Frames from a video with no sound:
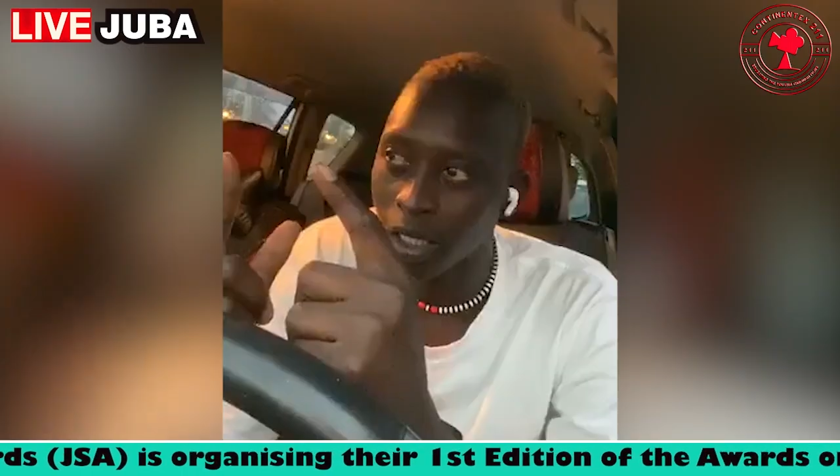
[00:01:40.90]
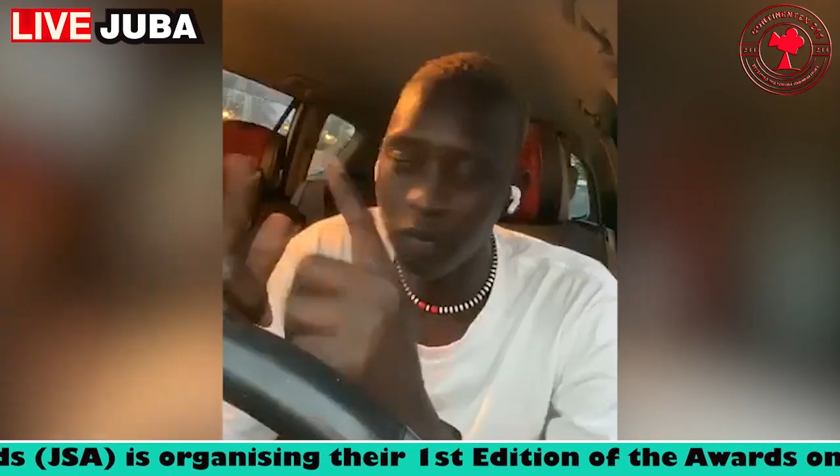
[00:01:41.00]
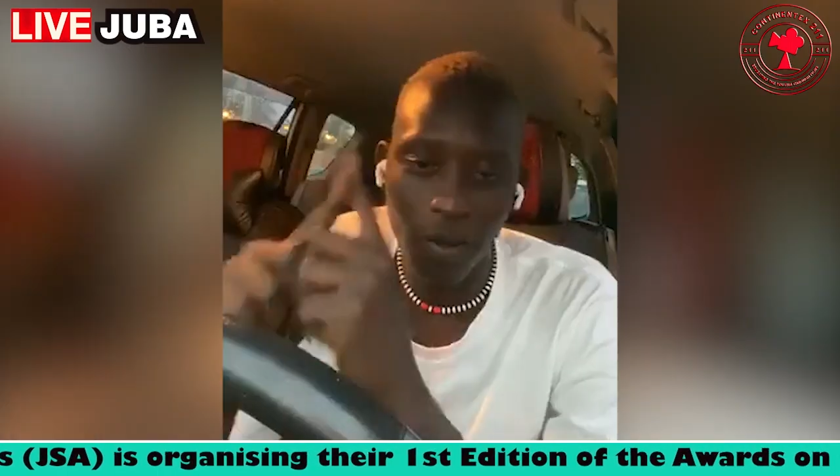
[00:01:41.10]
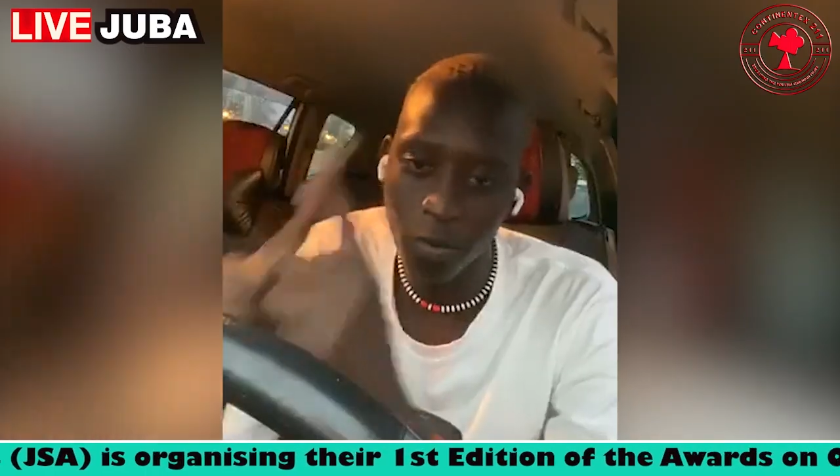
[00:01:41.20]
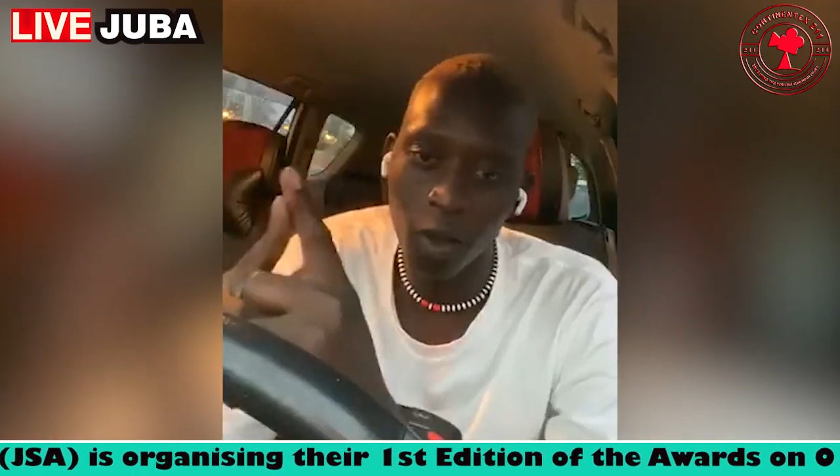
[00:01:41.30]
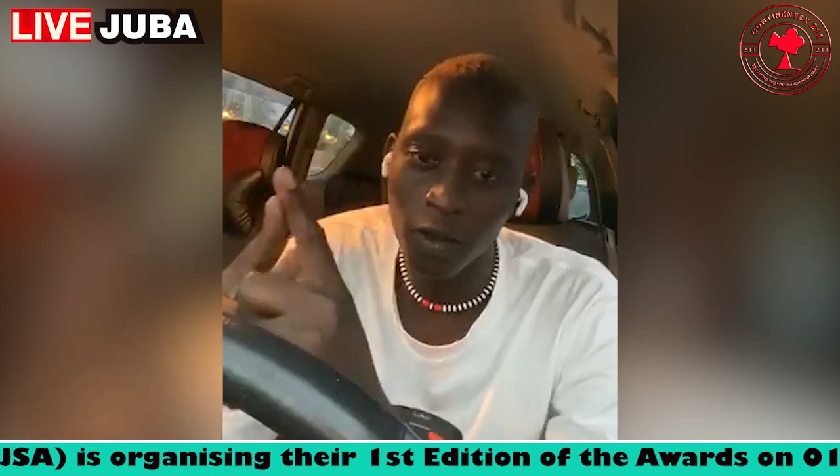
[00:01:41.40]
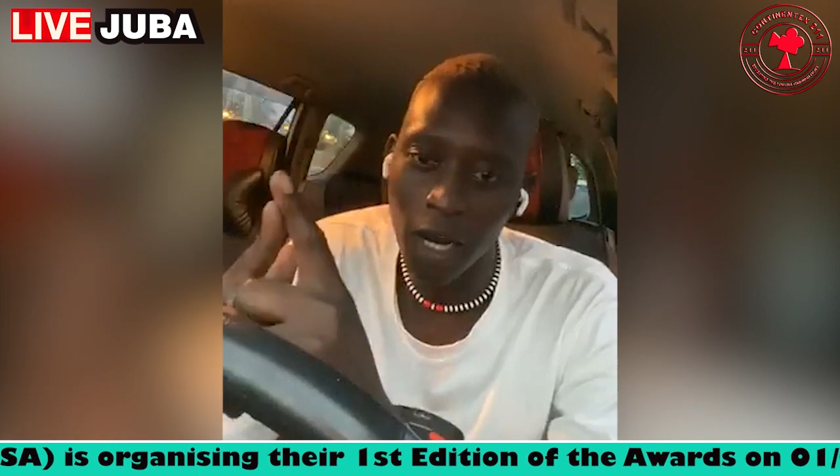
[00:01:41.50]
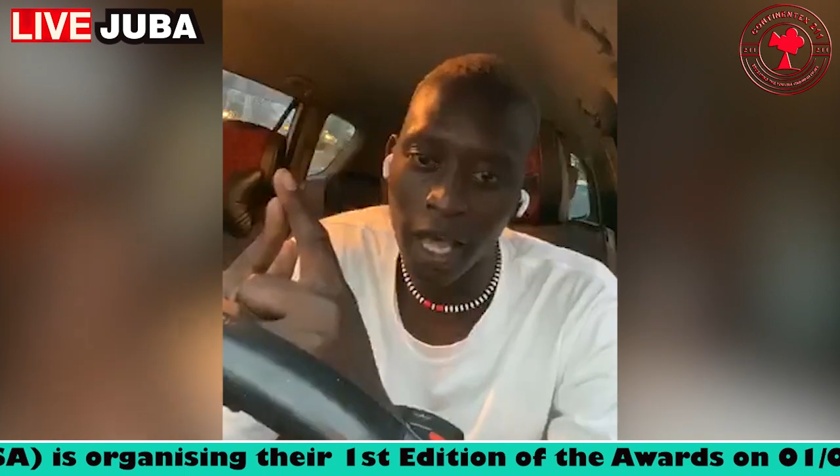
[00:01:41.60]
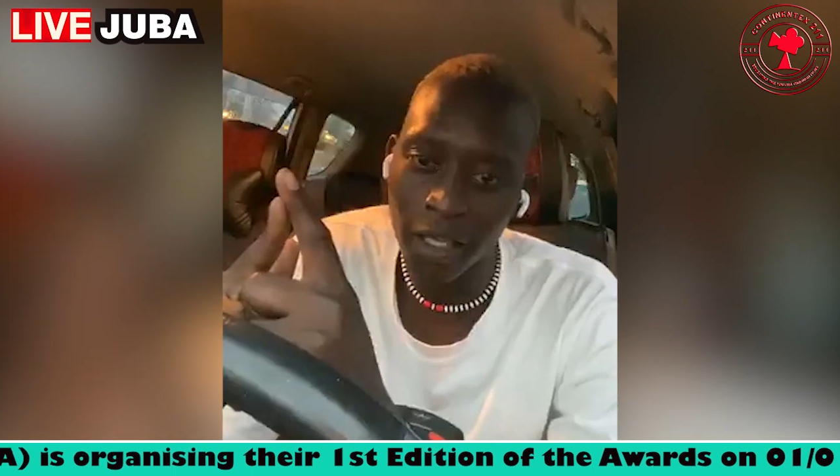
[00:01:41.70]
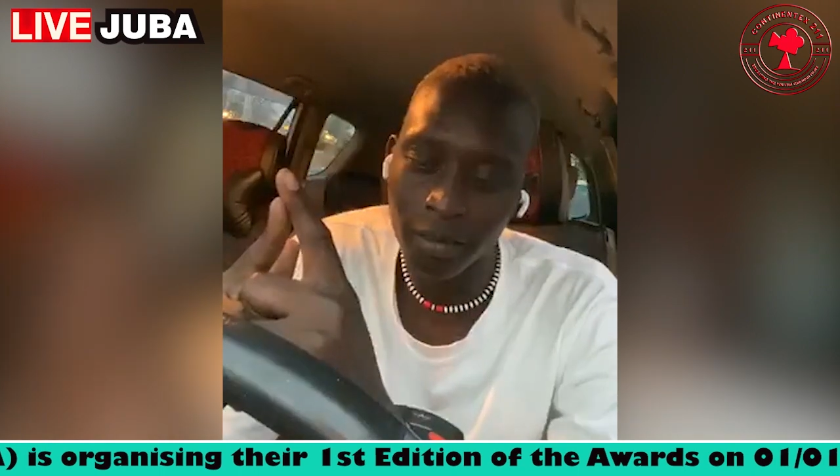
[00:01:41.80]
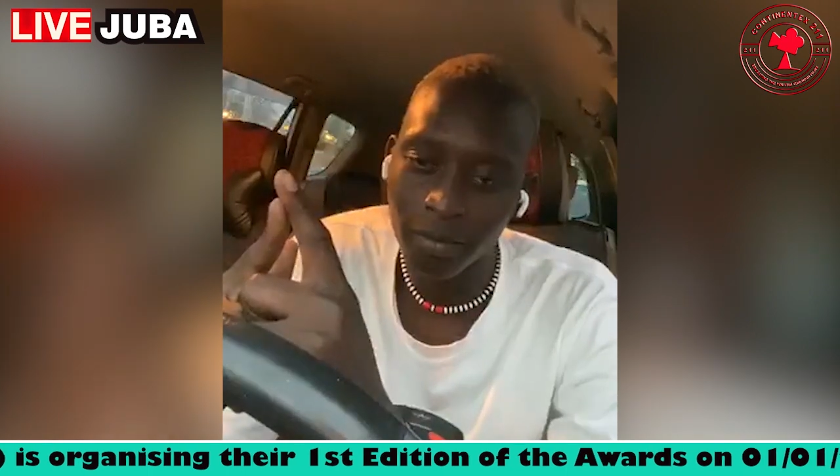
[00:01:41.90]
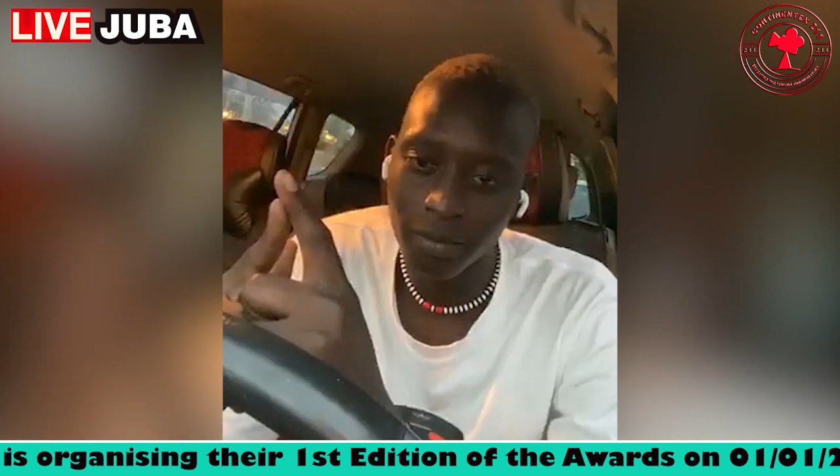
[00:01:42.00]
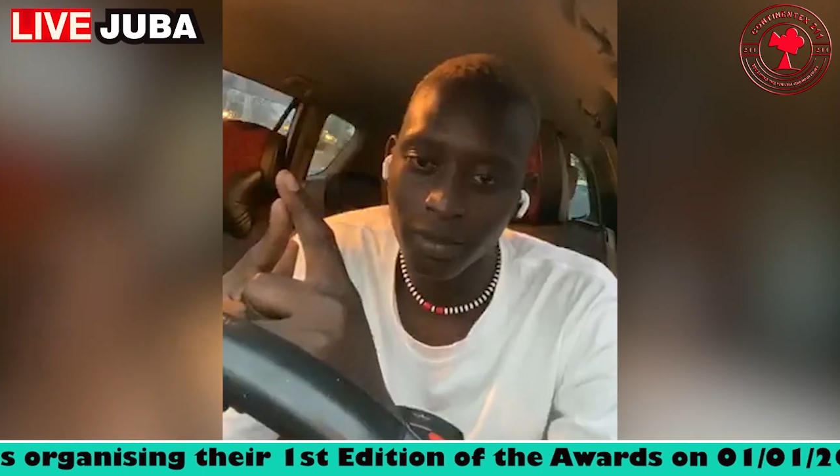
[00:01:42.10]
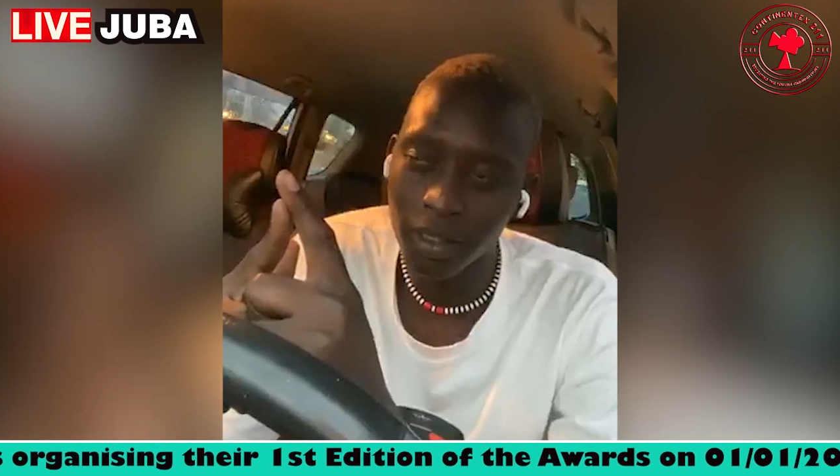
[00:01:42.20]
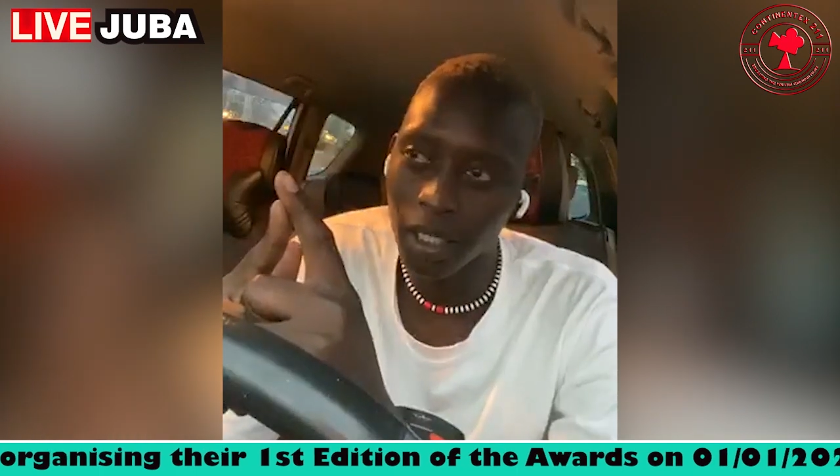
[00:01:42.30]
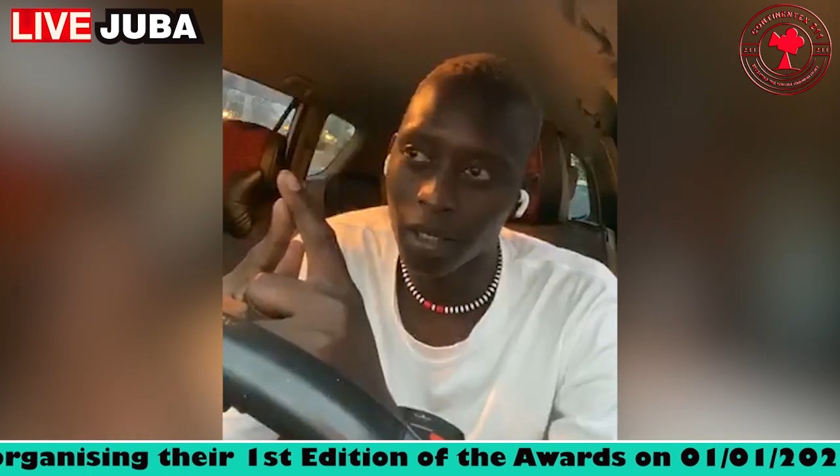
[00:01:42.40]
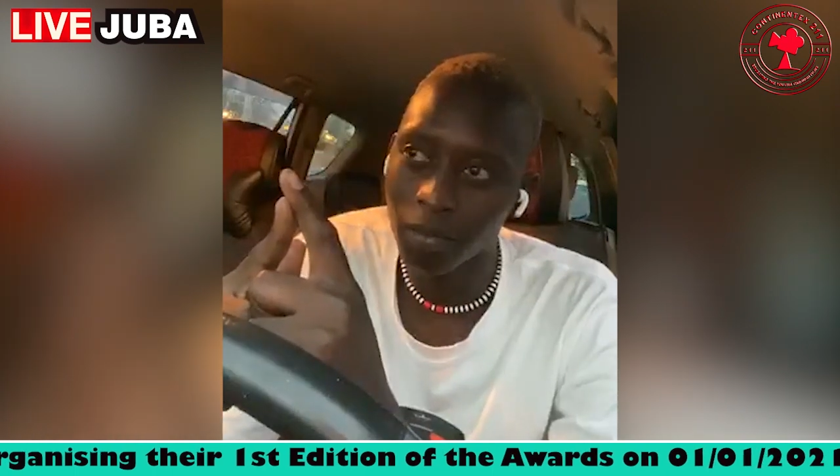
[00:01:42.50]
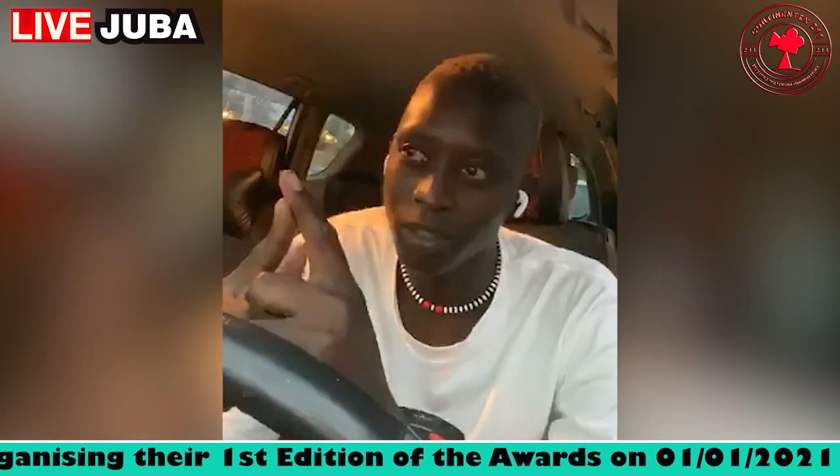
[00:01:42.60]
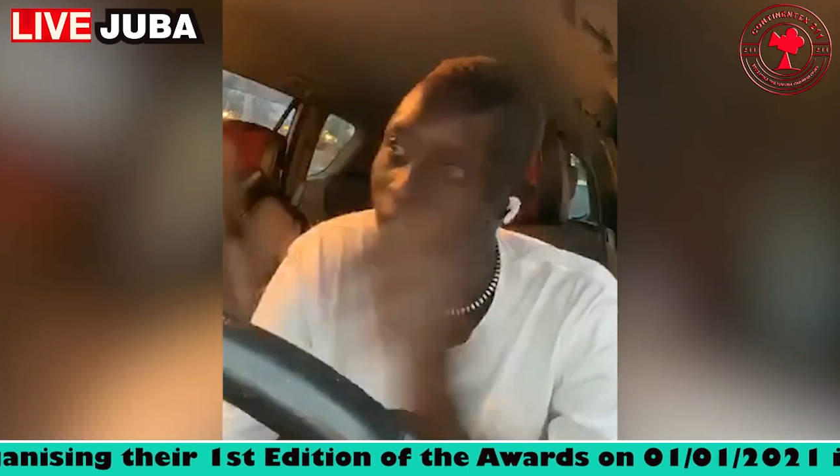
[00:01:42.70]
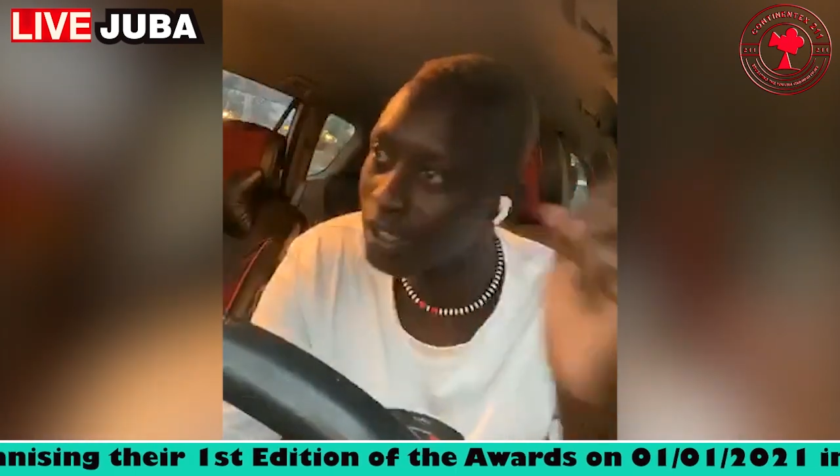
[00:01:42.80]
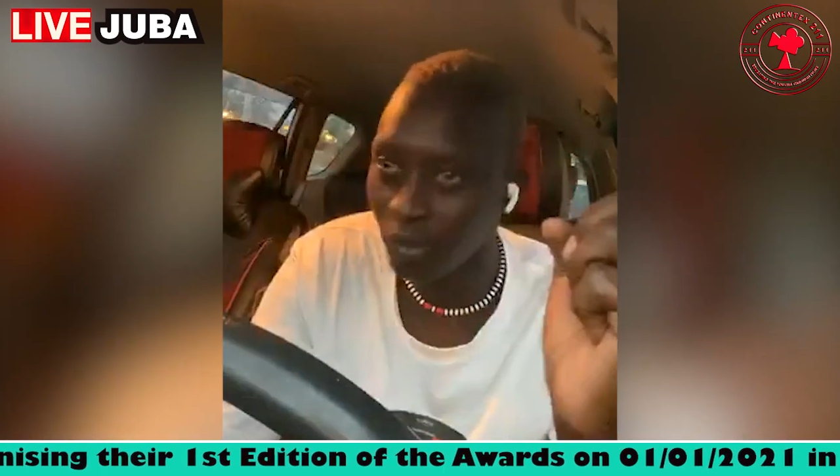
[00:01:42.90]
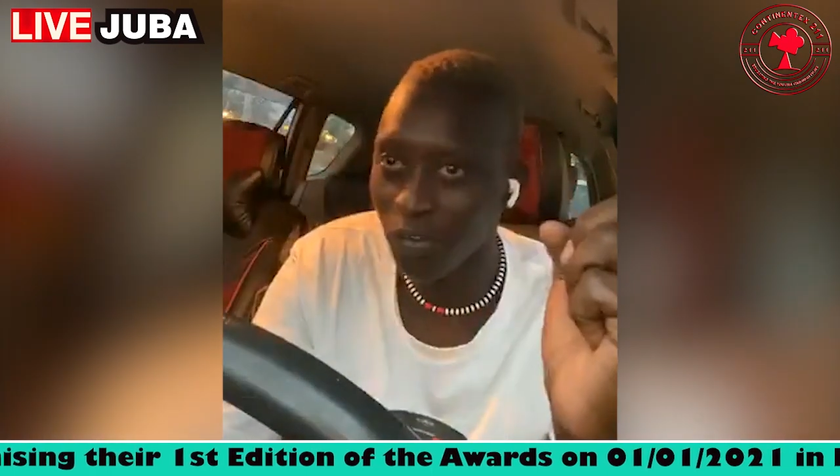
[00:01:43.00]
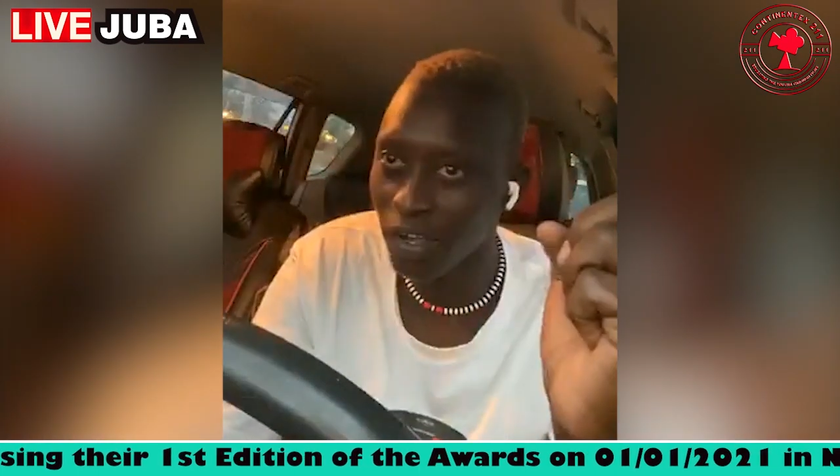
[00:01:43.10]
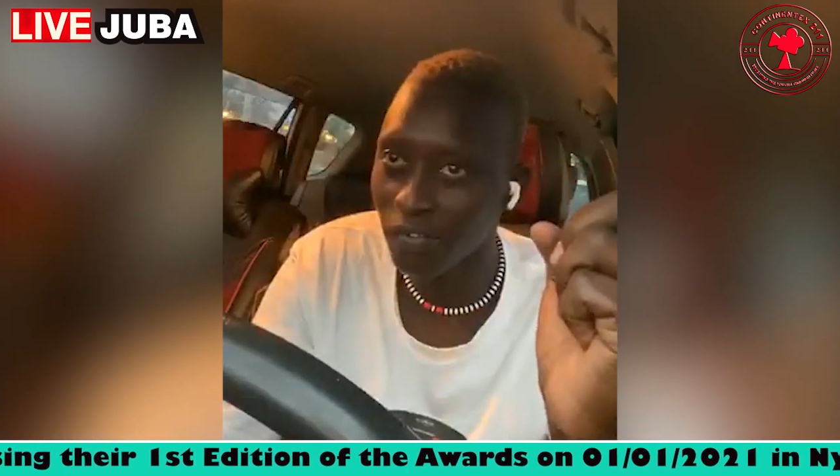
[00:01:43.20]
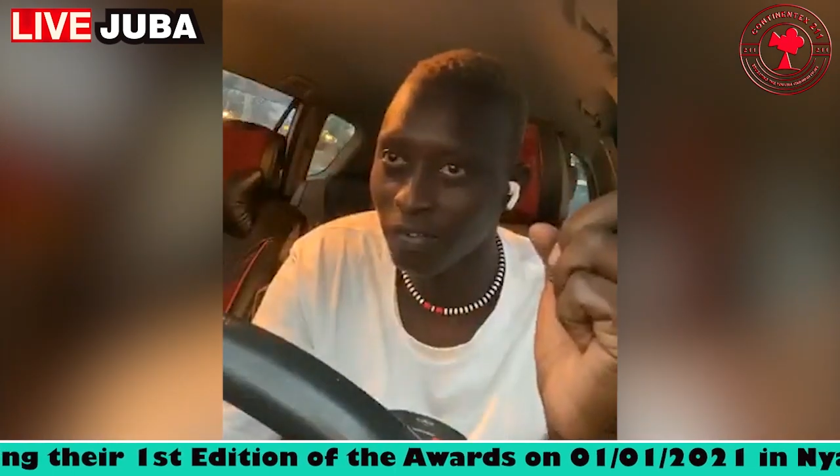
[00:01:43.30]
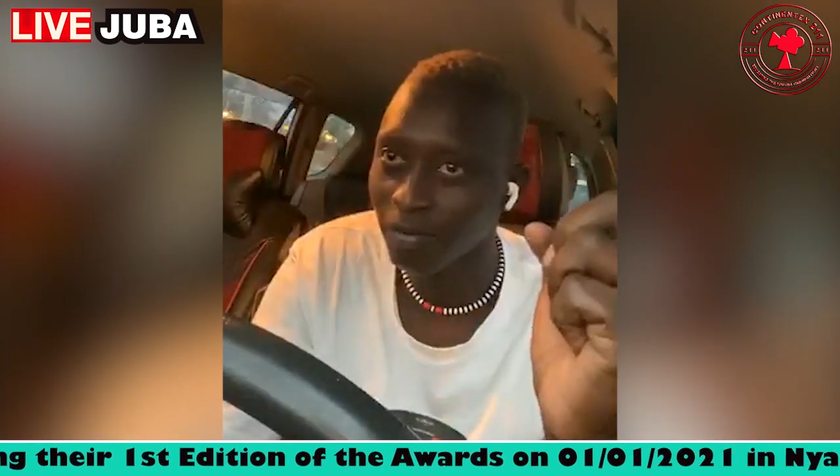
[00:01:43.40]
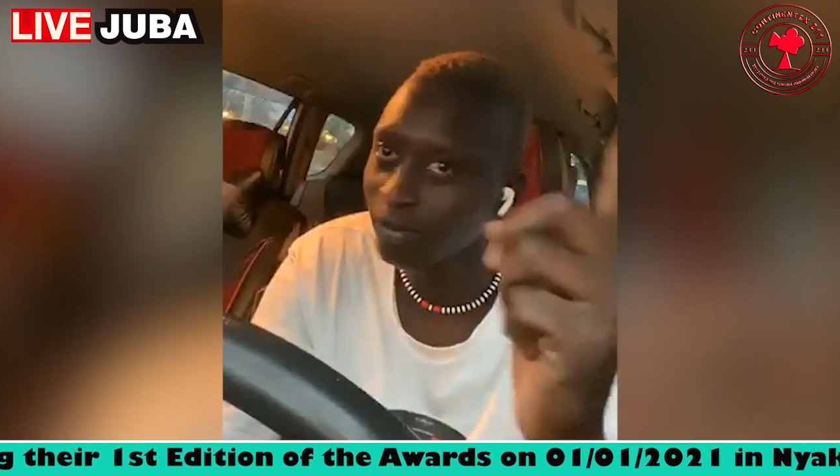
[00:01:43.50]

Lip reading: And if I'm not lying, then I'm 65.